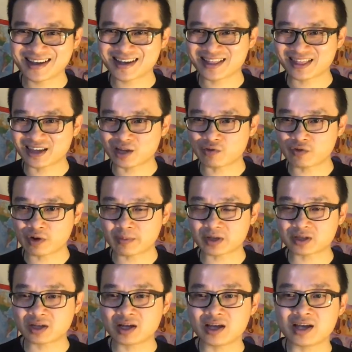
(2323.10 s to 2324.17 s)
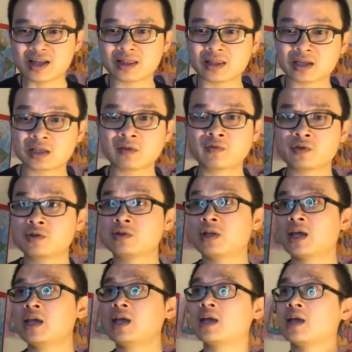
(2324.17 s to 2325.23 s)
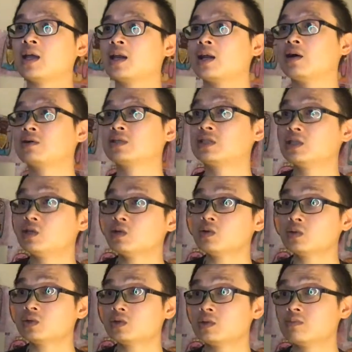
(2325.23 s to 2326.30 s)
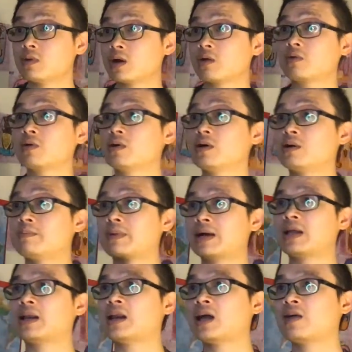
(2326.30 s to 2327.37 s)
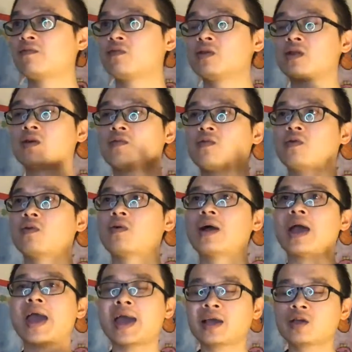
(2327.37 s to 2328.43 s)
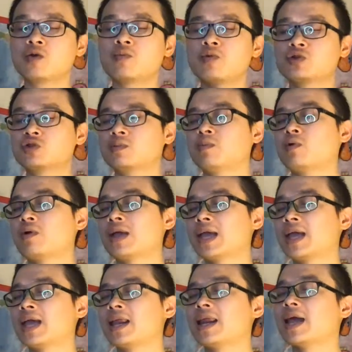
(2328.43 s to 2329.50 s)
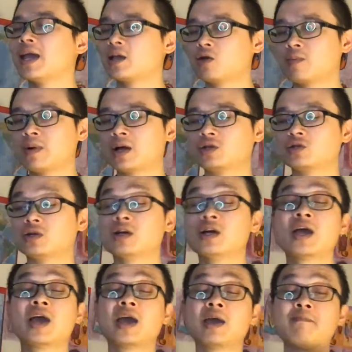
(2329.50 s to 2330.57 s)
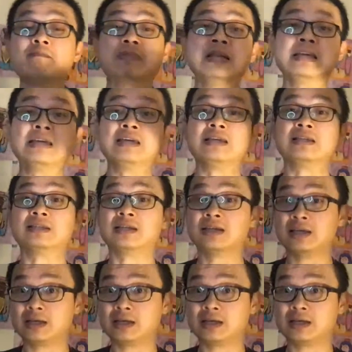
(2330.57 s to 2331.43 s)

Thank you very much. That's it for today, and I'll see you tomorrow on my live video for acupressure point in acupuncture. And please